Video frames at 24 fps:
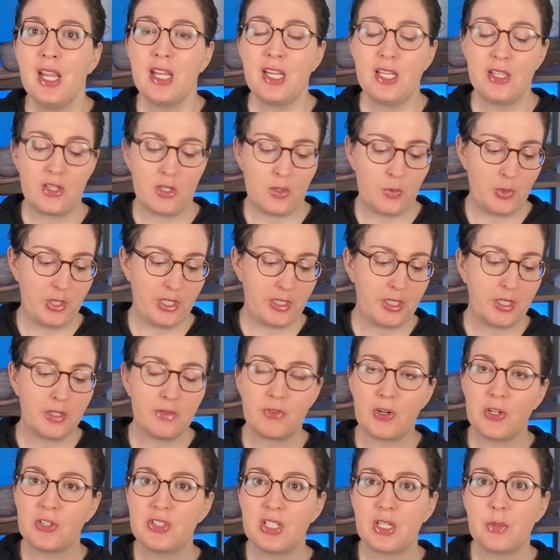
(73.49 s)
either when
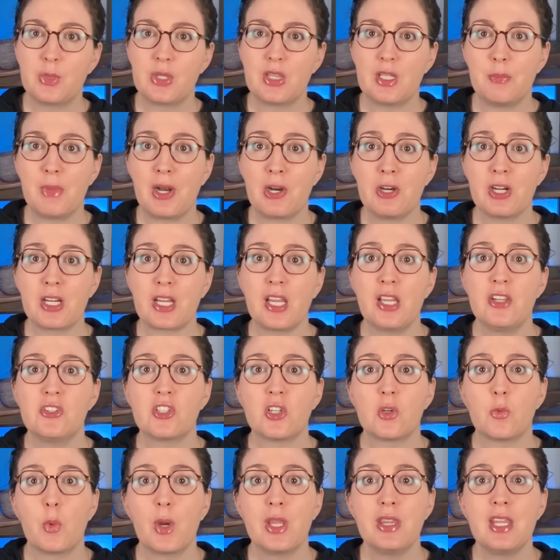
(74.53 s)
conversing with
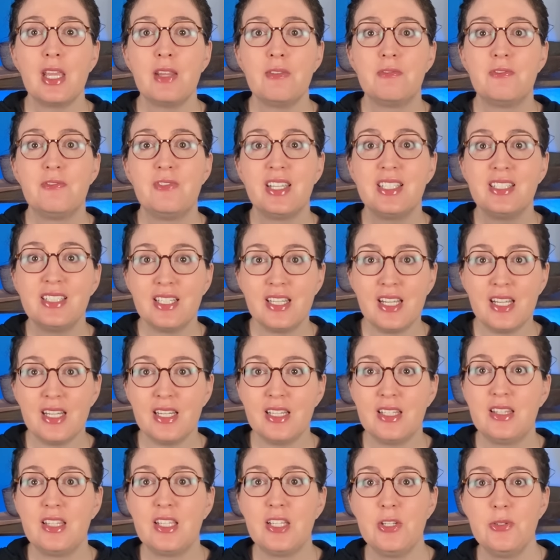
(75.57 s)
Americans or when they
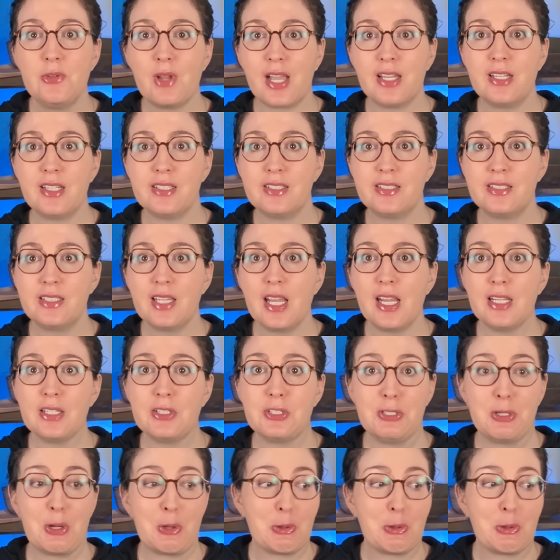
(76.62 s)
visited the United States.